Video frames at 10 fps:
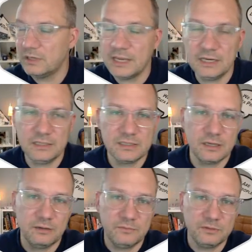
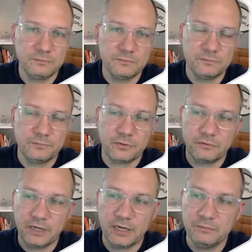Anytime the
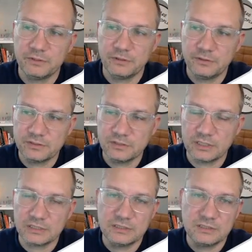parameter, the
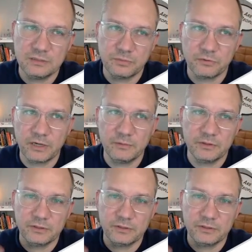selected city parameter,